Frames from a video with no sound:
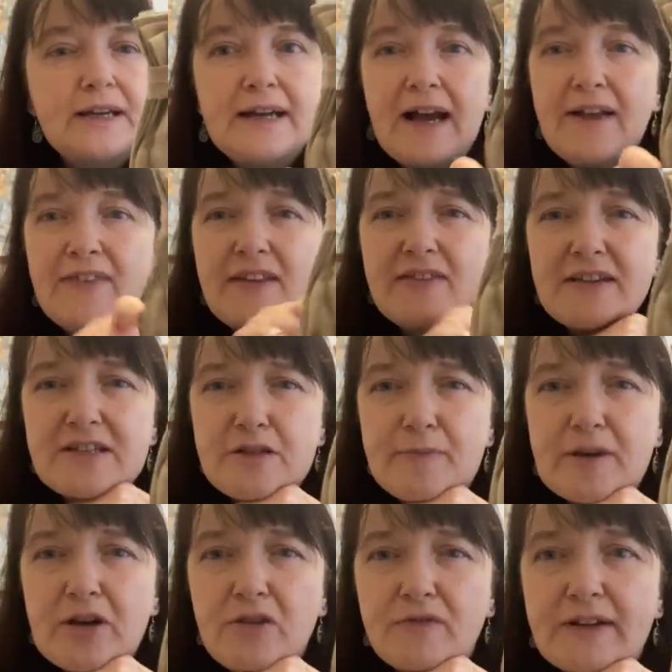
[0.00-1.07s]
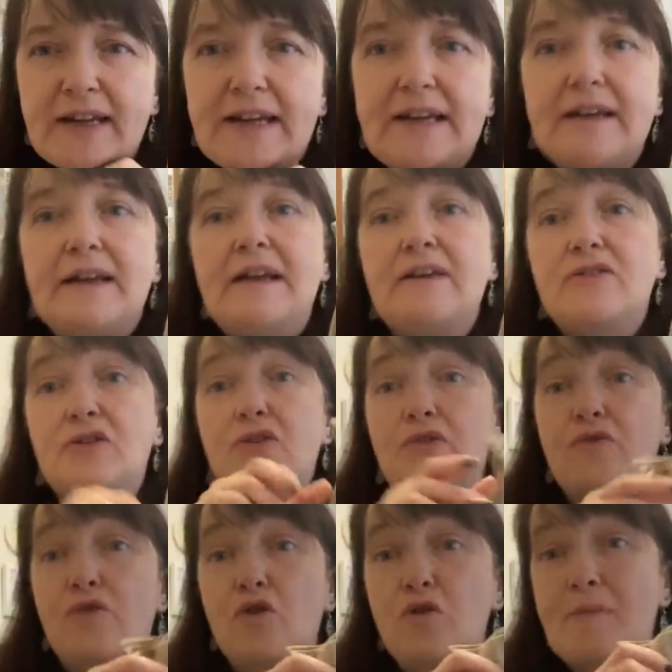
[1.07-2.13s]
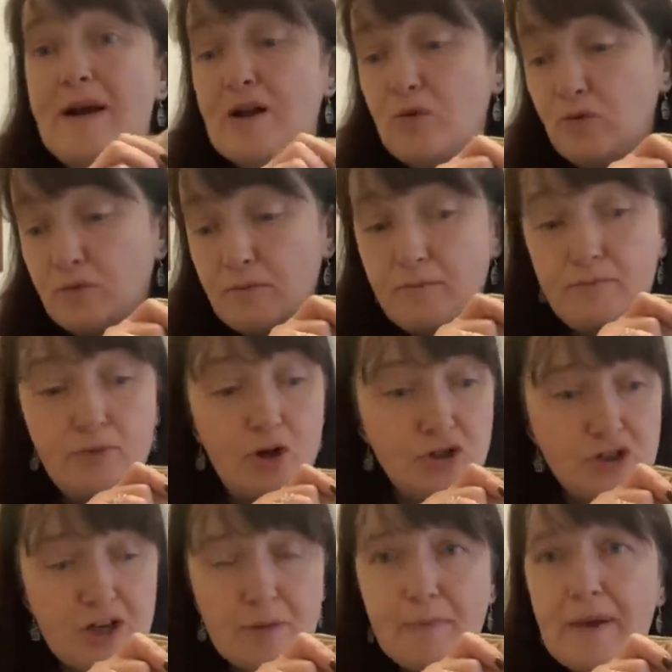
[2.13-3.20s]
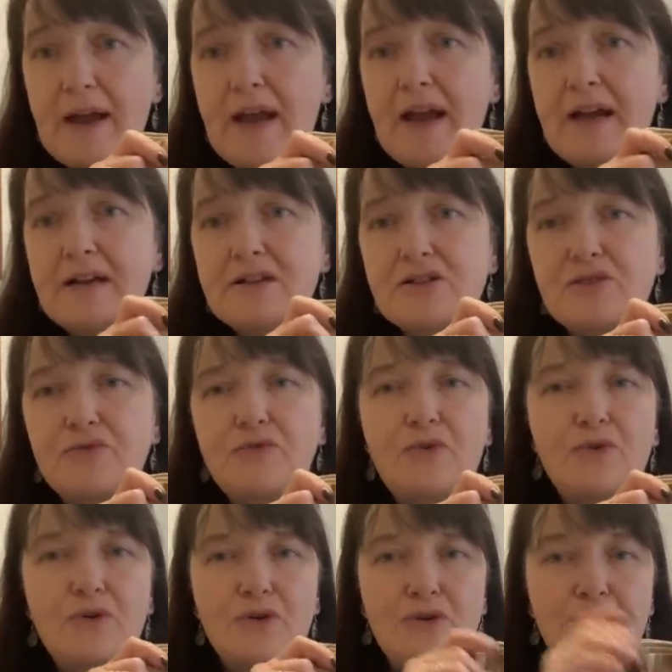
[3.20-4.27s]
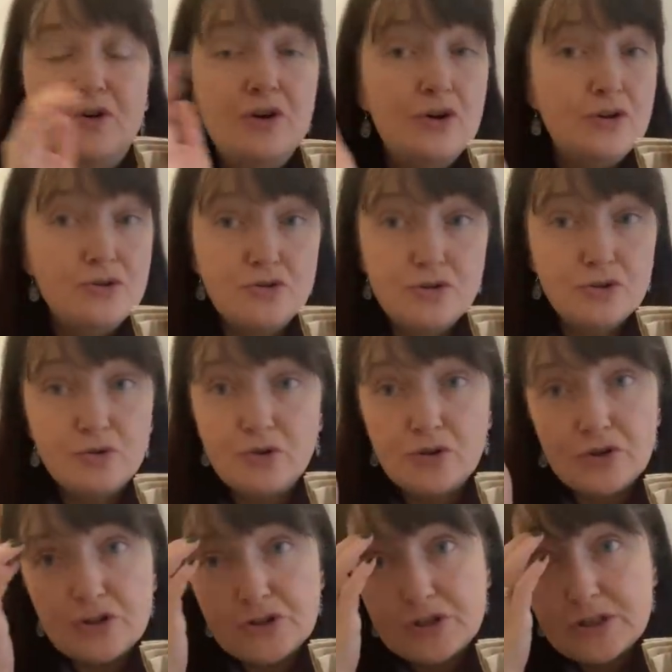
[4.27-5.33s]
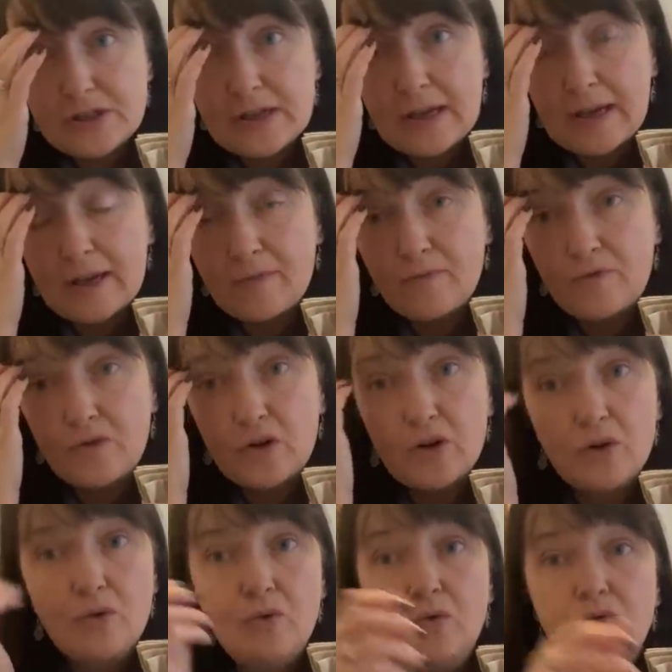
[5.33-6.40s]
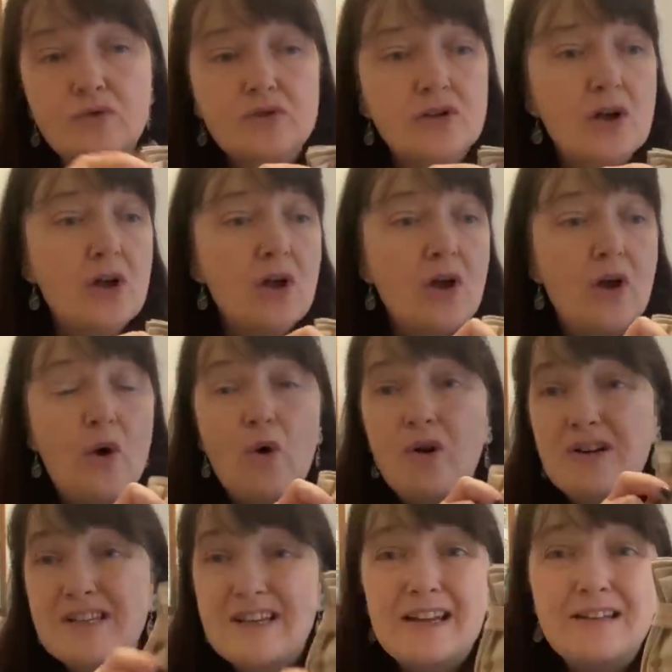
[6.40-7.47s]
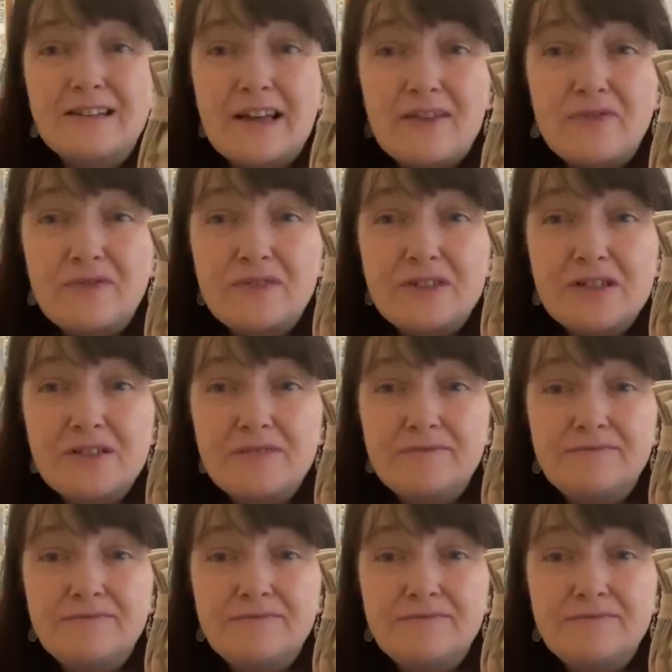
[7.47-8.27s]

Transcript: And then these will be lovely either for my own project bags, for drawers, for clothes, or as little gifts.